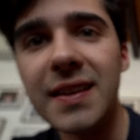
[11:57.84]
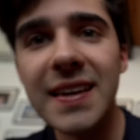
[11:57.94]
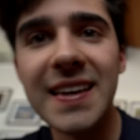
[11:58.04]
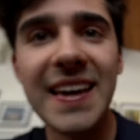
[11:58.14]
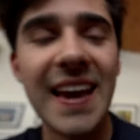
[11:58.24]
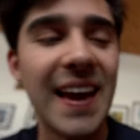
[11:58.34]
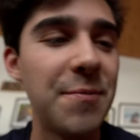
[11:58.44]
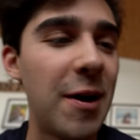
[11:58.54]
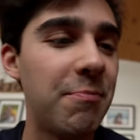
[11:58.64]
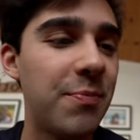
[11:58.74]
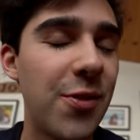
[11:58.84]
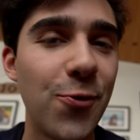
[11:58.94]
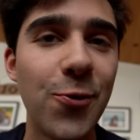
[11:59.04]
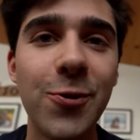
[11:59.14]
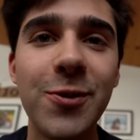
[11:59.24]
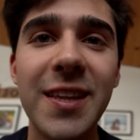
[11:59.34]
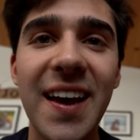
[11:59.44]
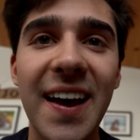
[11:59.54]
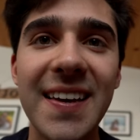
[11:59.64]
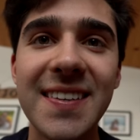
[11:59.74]
He came up through the
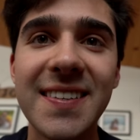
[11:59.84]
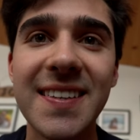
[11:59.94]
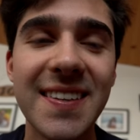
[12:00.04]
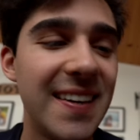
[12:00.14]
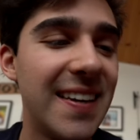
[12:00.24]
ice,